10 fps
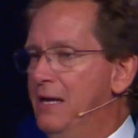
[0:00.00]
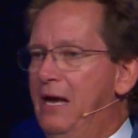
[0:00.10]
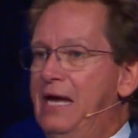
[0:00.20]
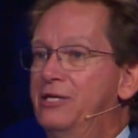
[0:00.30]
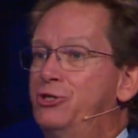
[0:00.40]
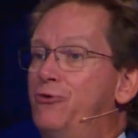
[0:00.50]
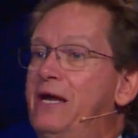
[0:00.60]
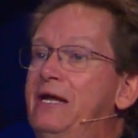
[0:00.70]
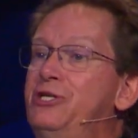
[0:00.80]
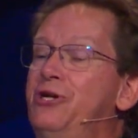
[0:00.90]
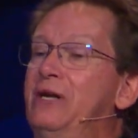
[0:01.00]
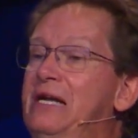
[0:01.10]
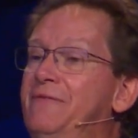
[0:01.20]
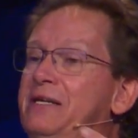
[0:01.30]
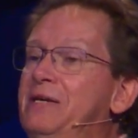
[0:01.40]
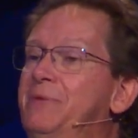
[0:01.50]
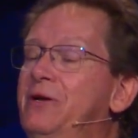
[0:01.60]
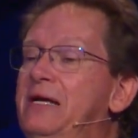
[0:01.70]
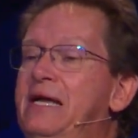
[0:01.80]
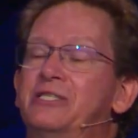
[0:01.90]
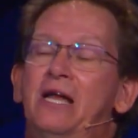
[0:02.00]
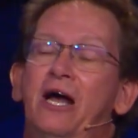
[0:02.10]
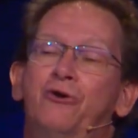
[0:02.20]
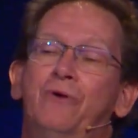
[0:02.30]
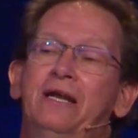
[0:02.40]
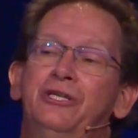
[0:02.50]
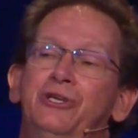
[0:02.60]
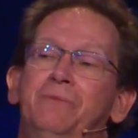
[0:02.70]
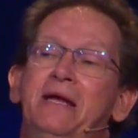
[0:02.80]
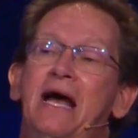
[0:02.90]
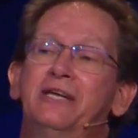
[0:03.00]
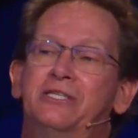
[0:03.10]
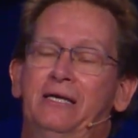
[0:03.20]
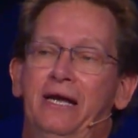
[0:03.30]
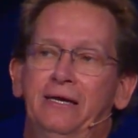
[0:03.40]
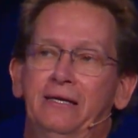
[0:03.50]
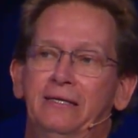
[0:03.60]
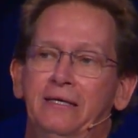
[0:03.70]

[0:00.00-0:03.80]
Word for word: He has created you to live in community. He has not created you to be isolated,